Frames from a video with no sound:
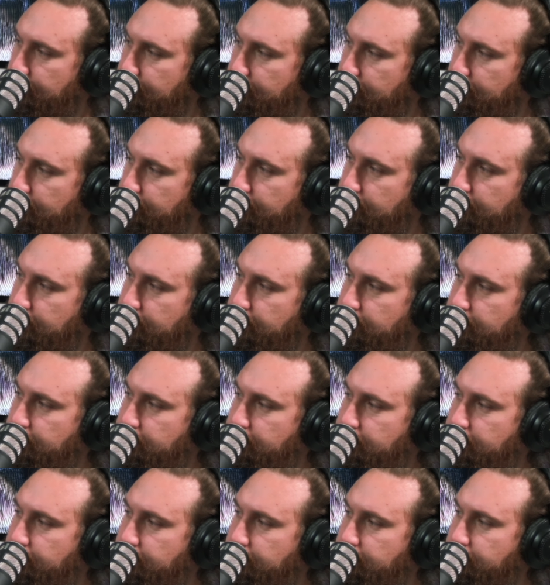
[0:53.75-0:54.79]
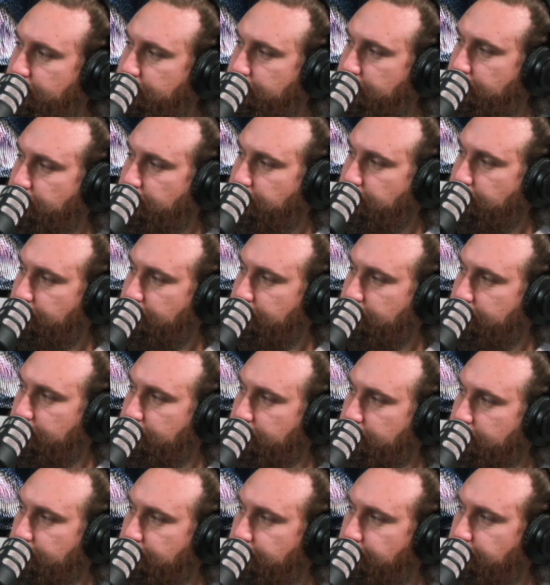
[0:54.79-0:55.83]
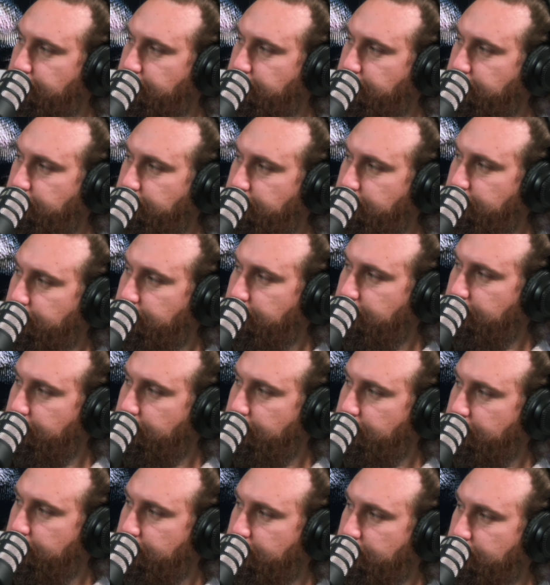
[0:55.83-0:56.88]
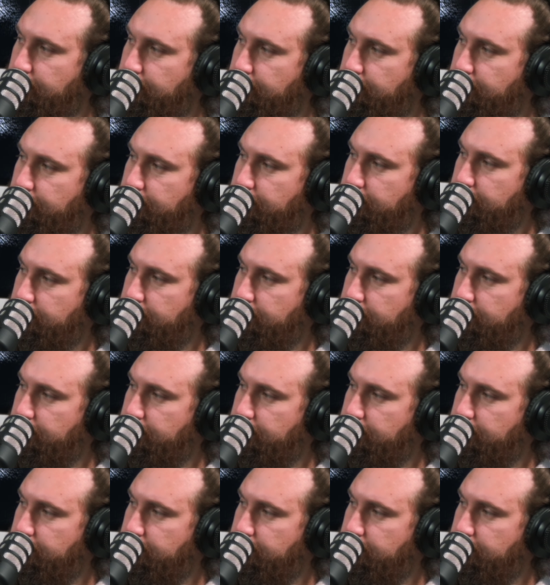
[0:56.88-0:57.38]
(not speaking)